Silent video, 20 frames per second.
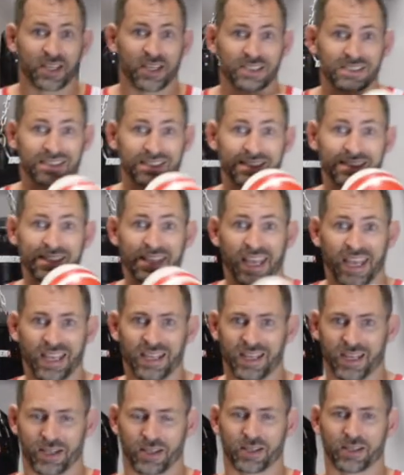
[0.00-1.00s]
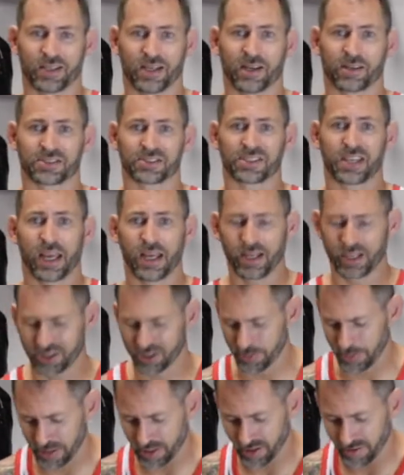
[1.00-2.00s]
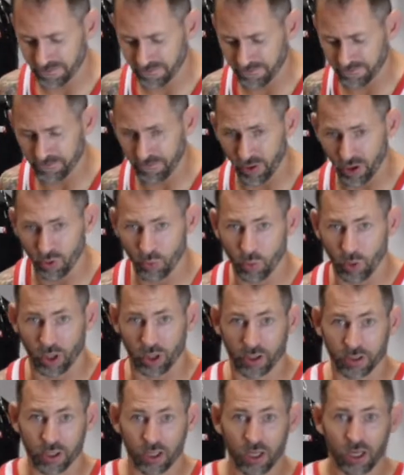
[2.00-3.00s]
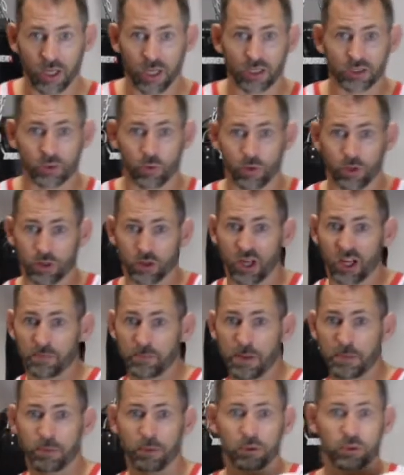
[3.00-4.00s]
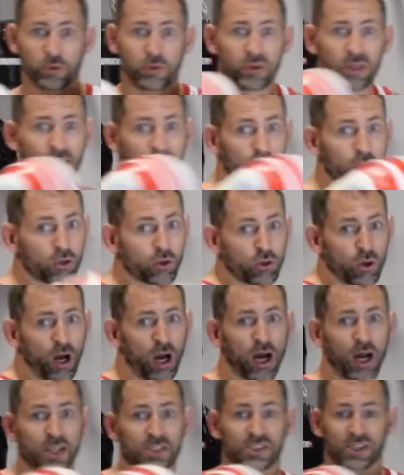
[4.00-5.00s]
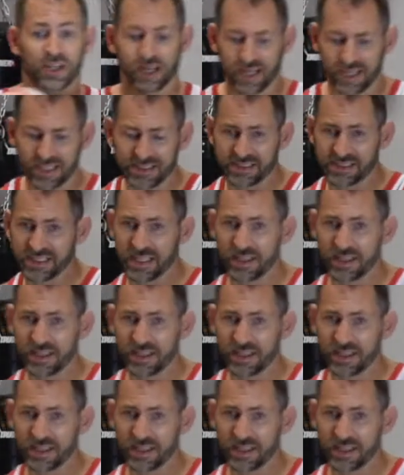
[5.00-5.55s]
is skating. Now skating is about our footwork. So when a lot of people are doing that cross, I see